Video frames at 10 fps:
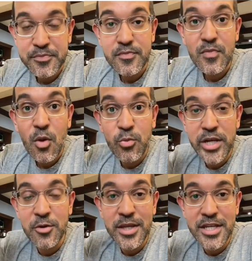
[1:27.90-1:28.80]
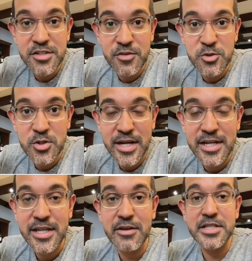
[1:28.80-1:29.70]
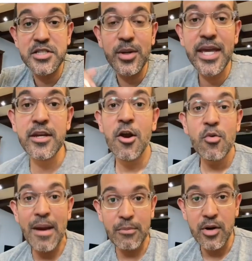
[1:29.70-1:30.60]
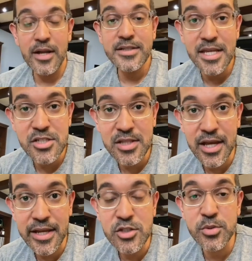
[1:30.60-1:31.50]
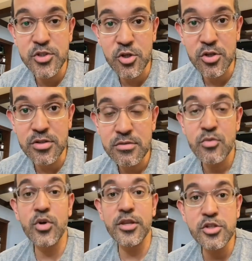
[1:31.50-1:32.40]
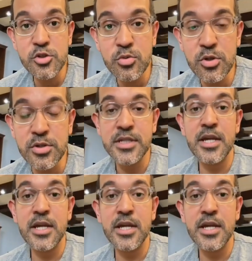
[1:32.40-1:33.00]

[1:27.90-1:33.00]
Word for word: we know each of those are 90 degrees. So again, remember, a tangent line to a circle. What are the two rules?